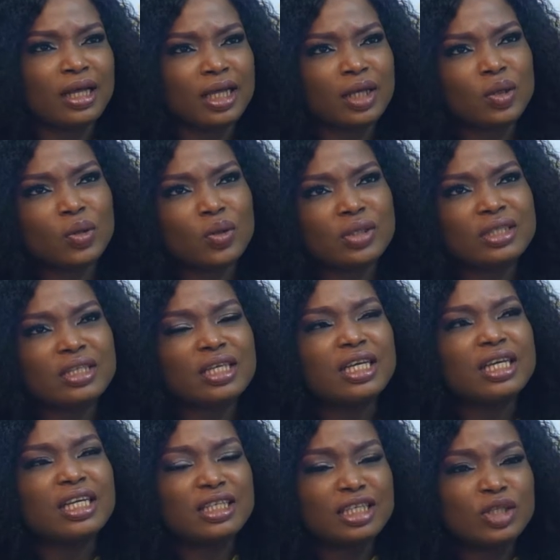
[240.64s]
I got
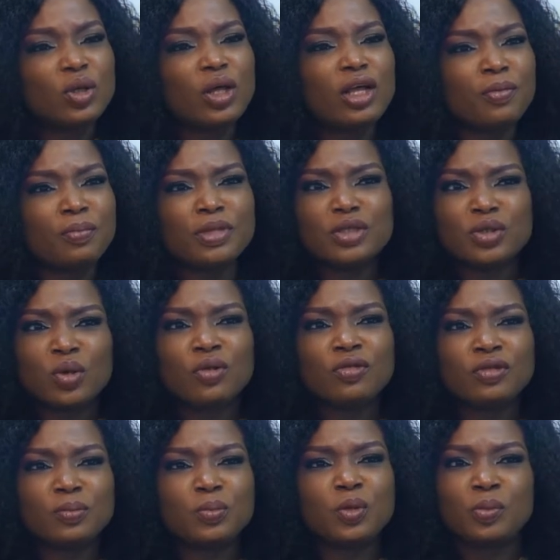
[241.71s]
did not help me
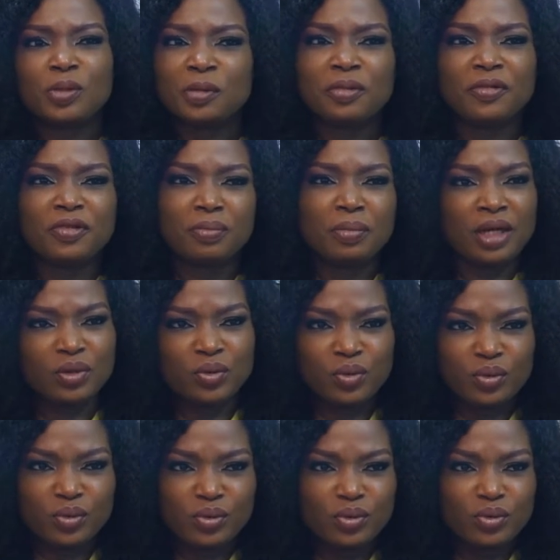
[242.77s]
solve the problem of the
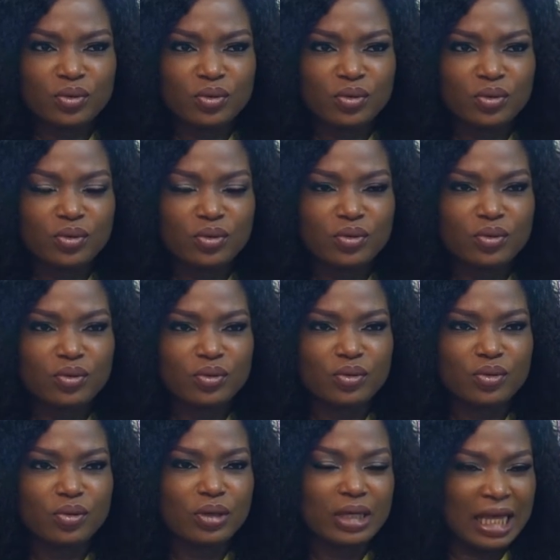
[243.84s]
micro
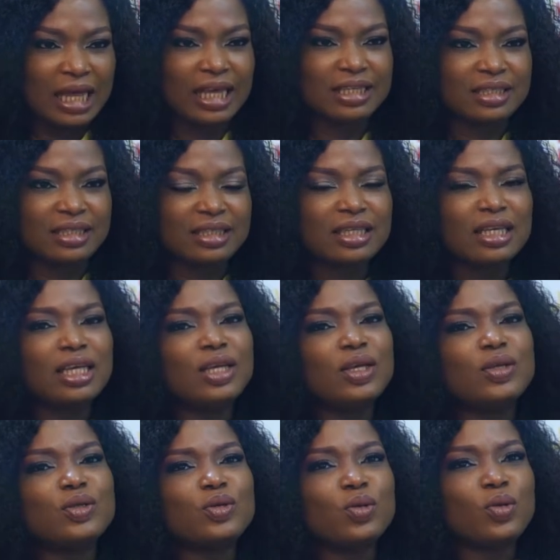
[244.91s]
guys.
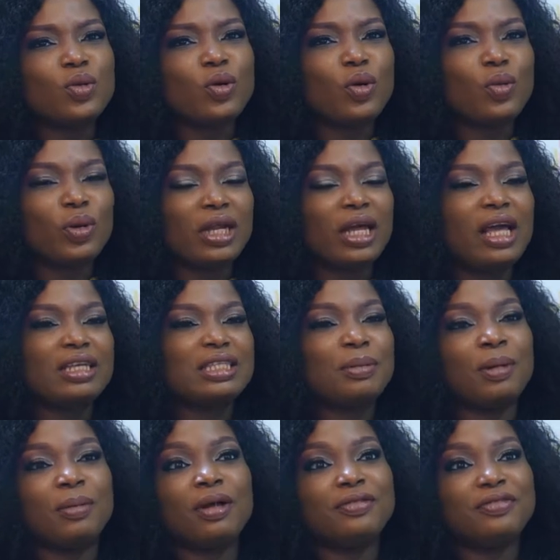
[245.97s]
So when I asked them
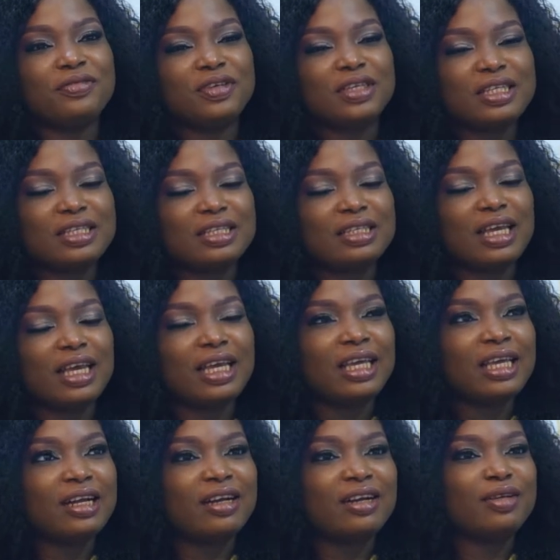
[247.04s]
about fees, I
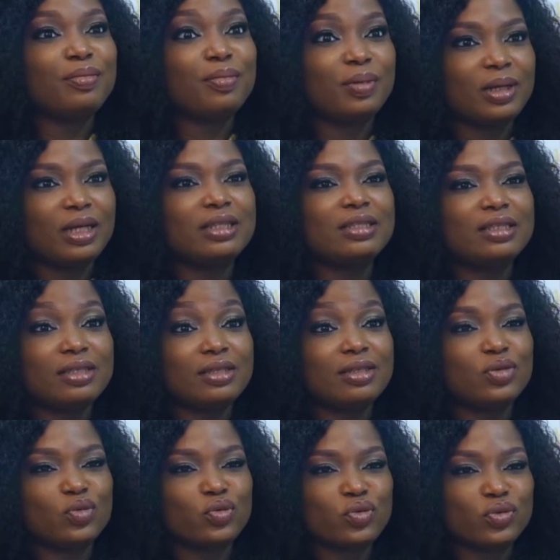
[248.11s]
hear plenty
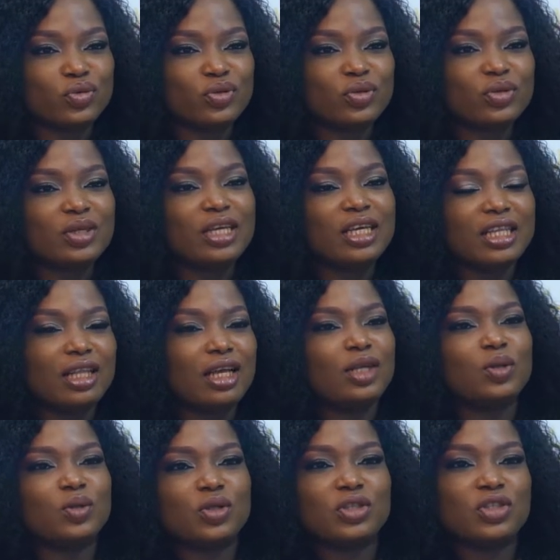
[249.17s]
zeros. Like, you
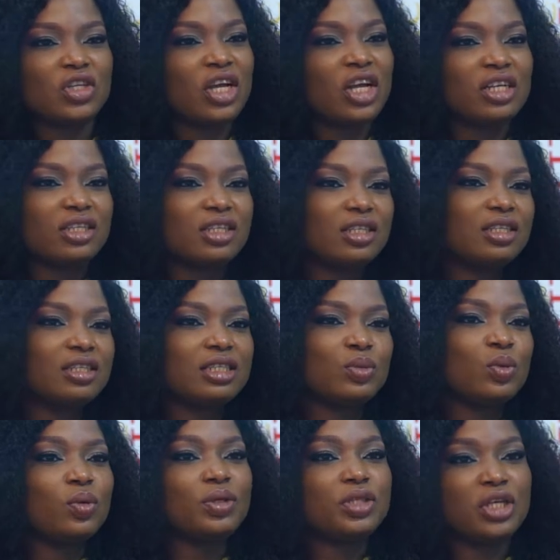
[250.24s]
know, just charge, this is
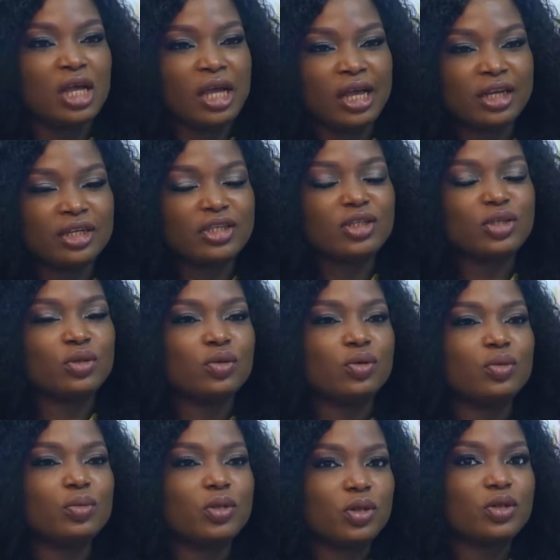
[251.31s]
what we charge, you
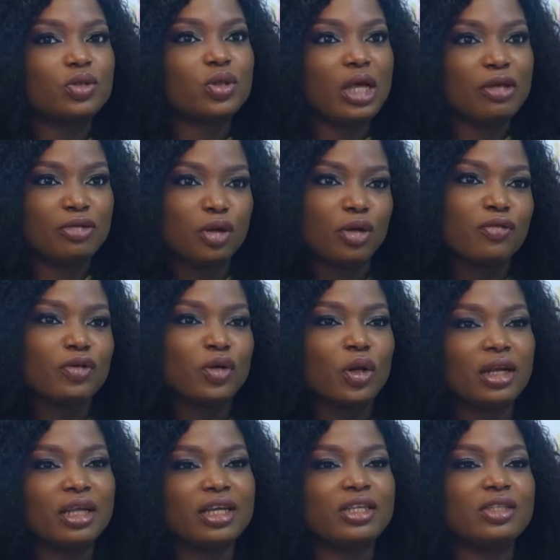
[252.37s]
know, because you have a lot of
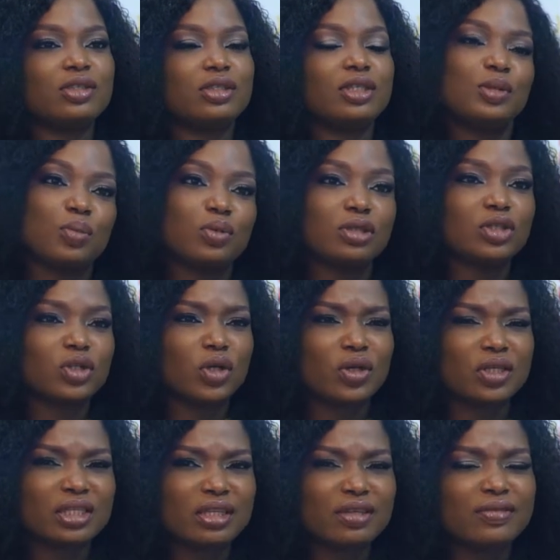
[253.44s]
knowledge, you need to position
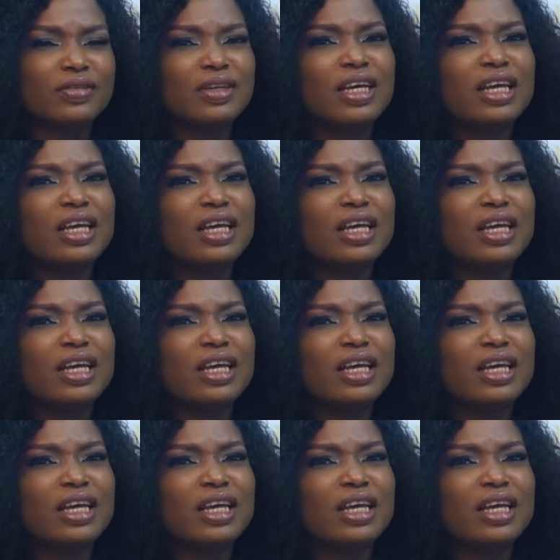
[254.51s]
yourself.